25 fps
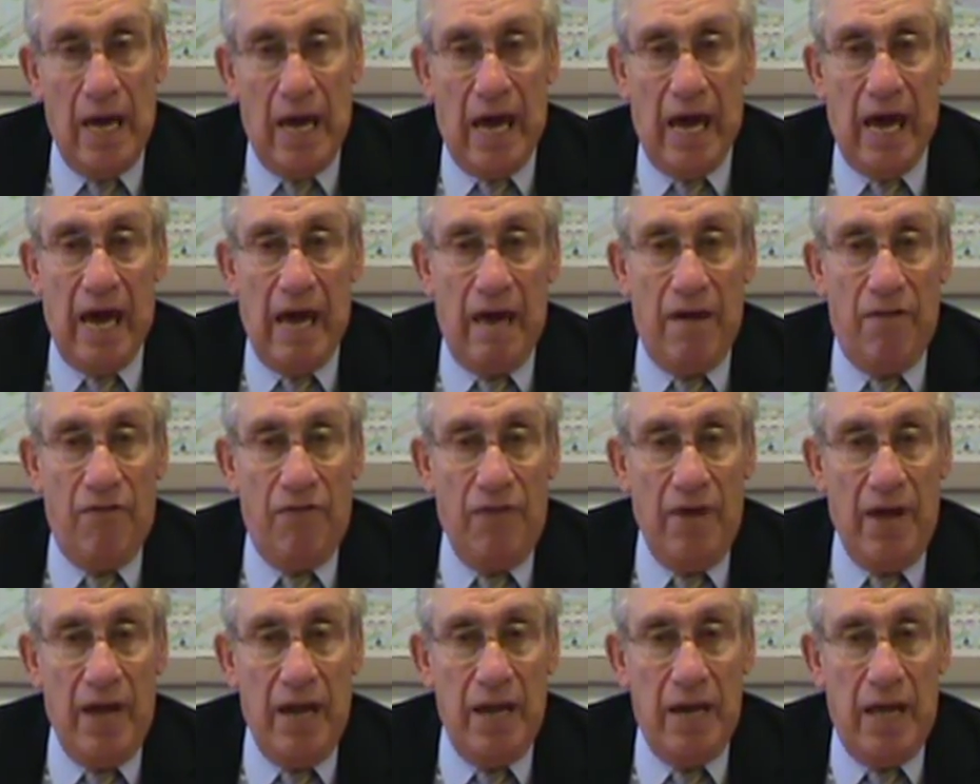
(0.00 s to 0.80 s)
And
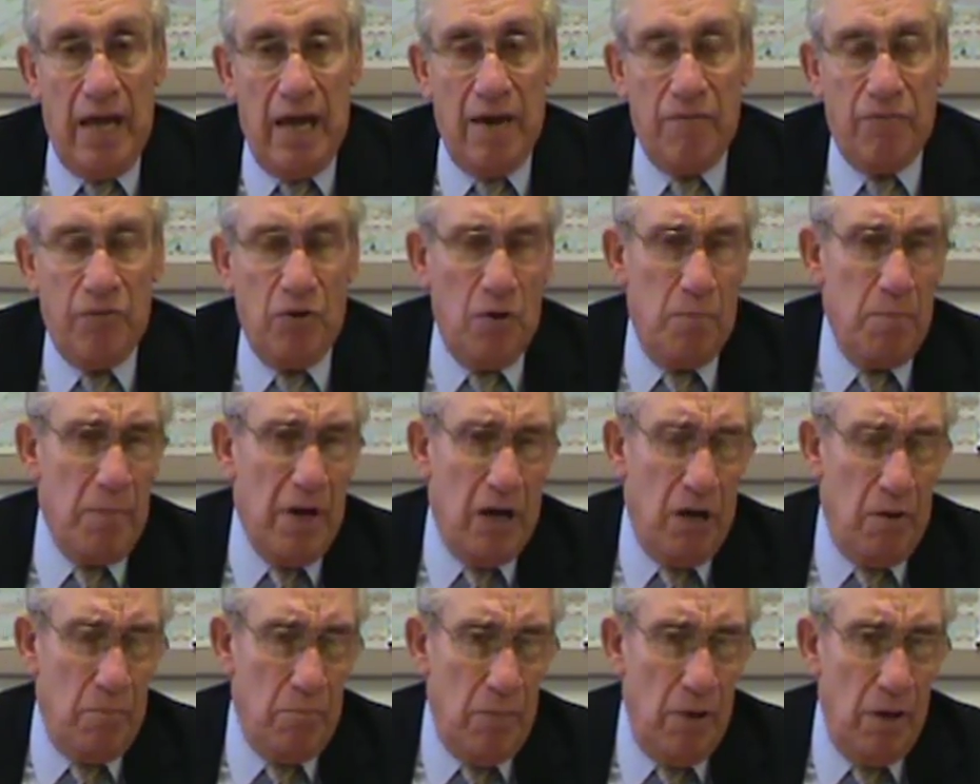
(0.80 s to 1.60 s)
then after
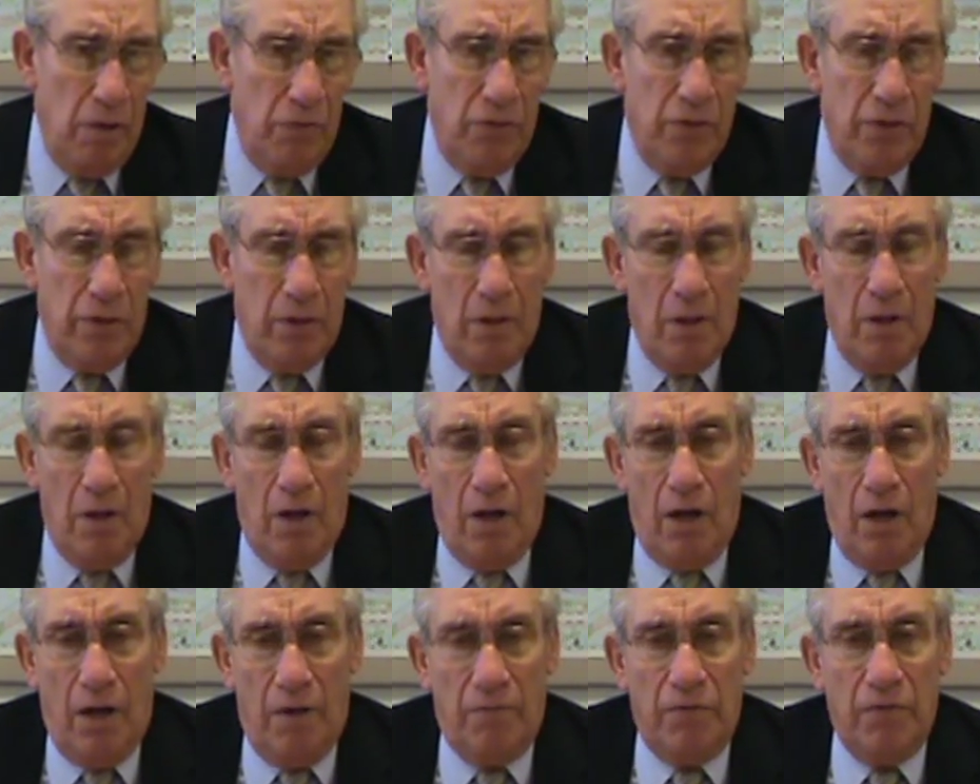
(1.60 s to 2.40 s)
about a month
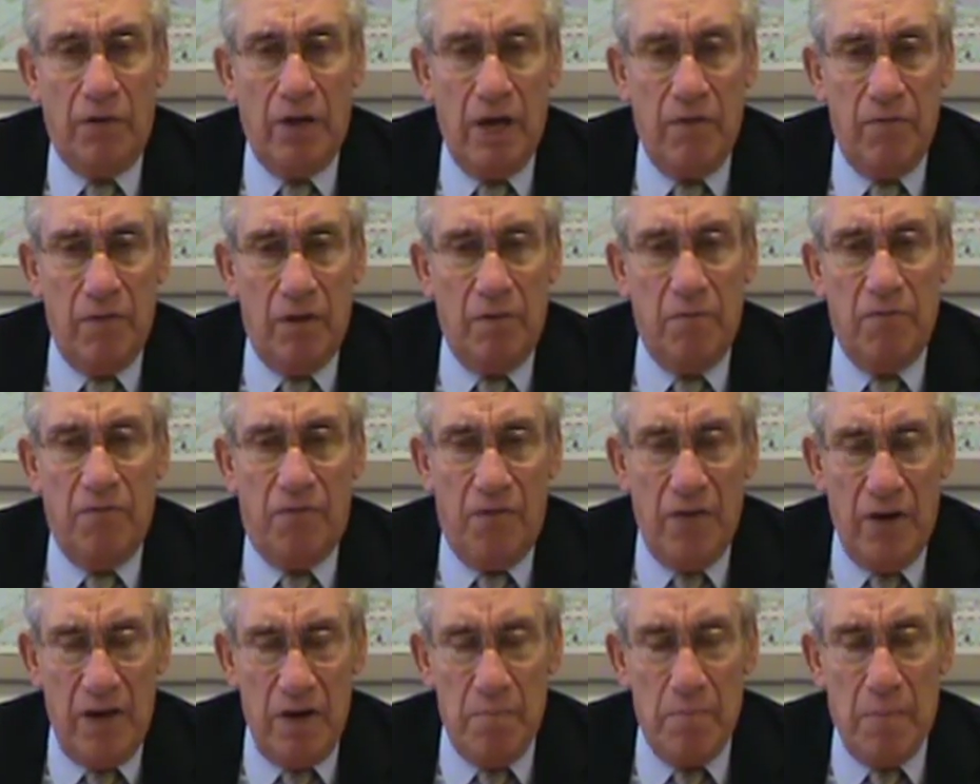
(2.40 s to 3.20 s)
of giving
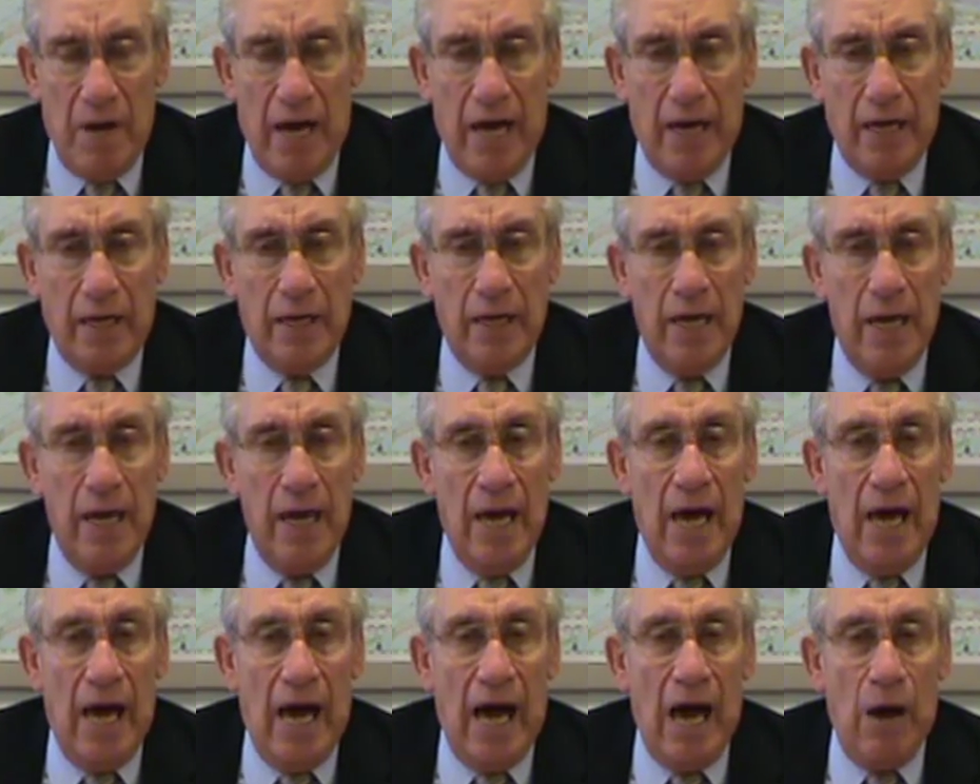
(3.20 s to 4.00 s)
feedback,
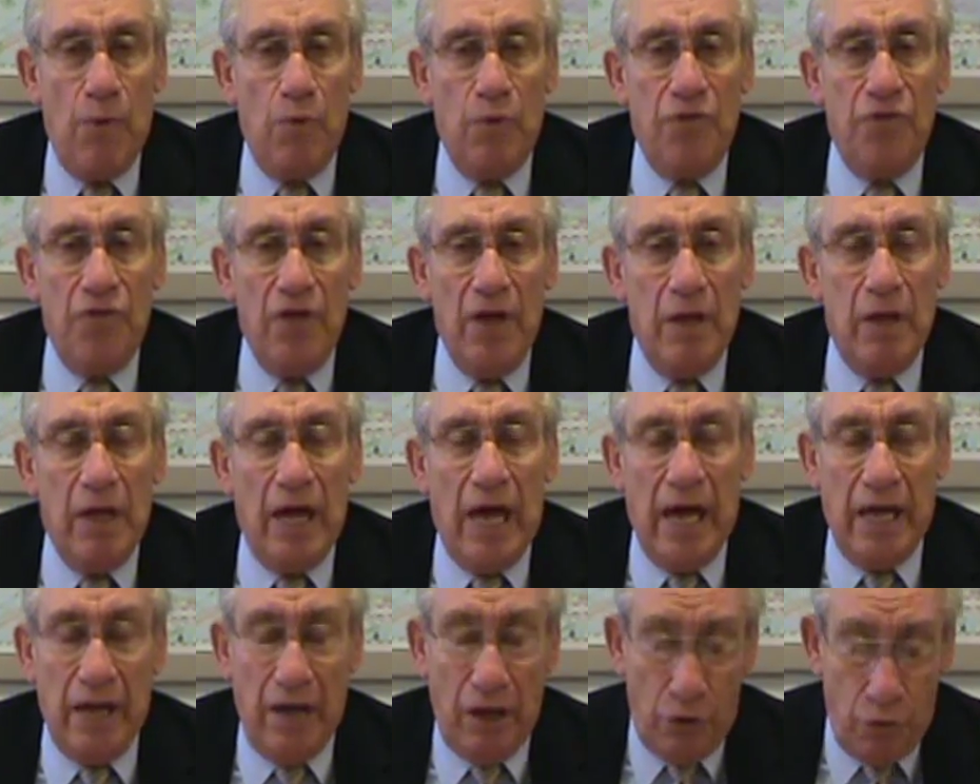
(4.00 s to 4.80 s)
I would then
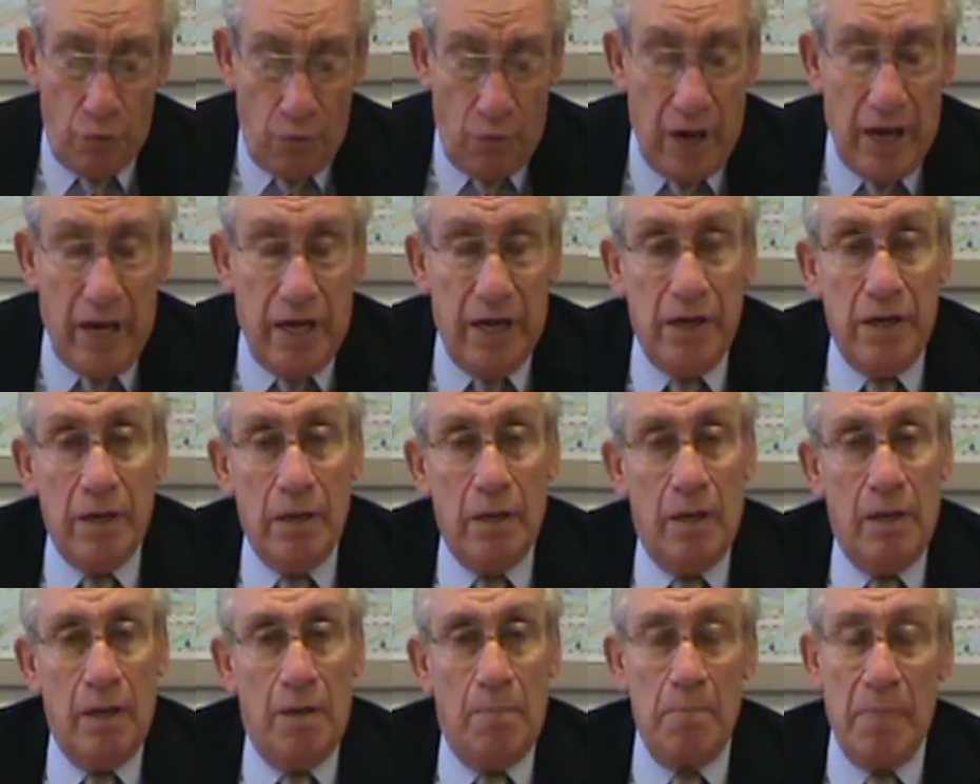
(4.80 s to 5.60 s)
enter a grade
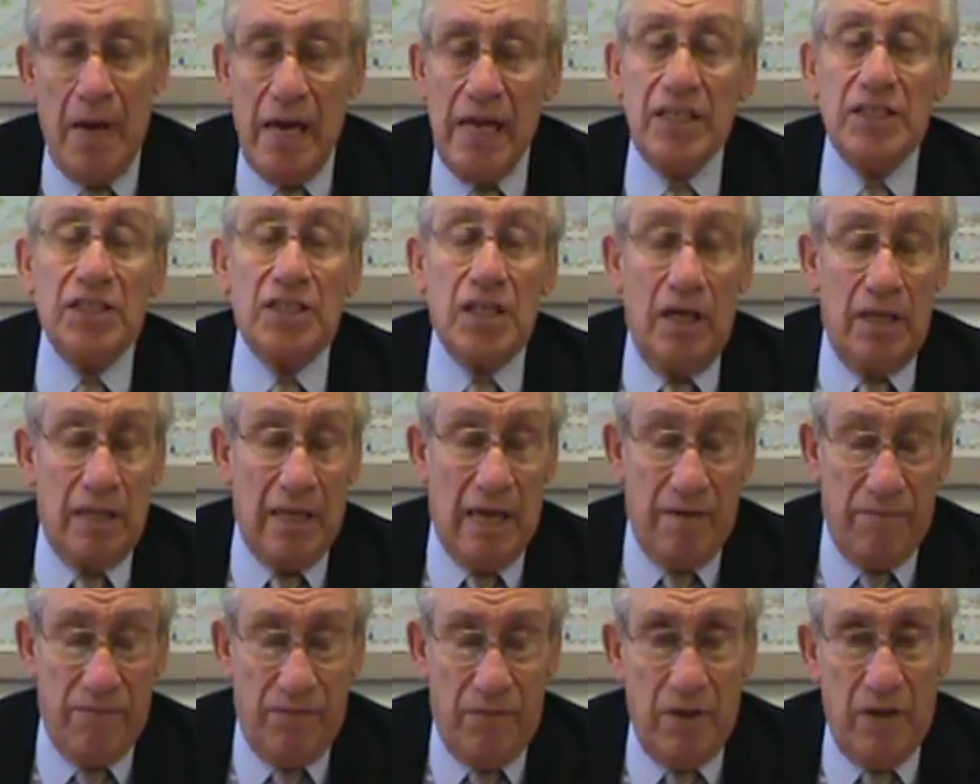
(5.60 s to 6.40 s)
based on
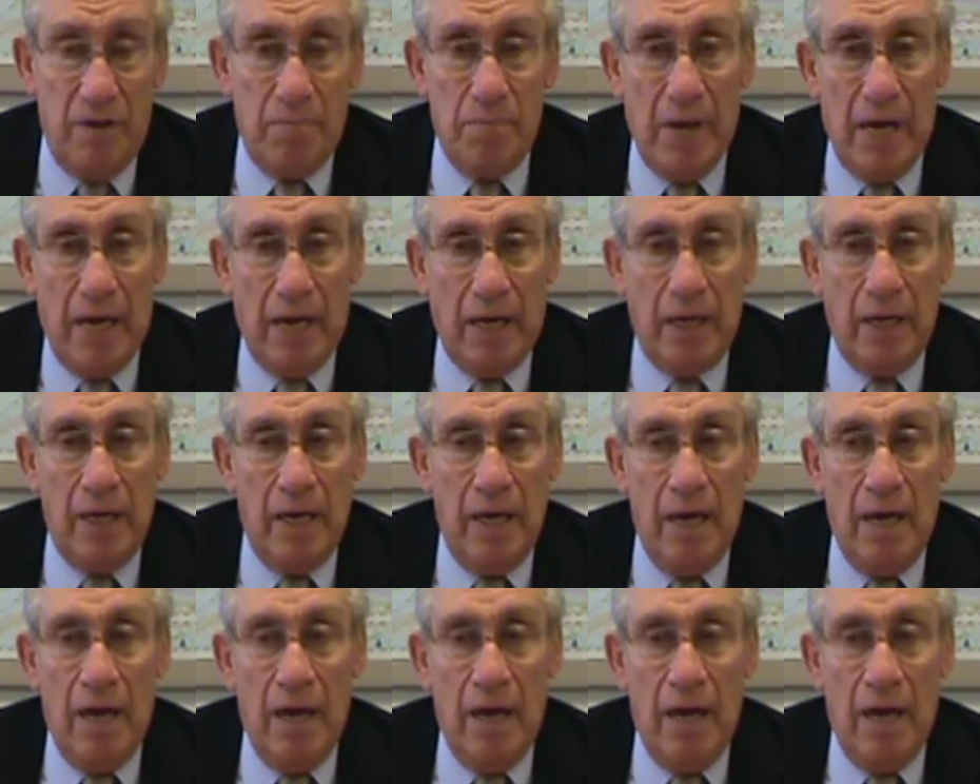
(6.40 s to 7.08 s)
that feedback.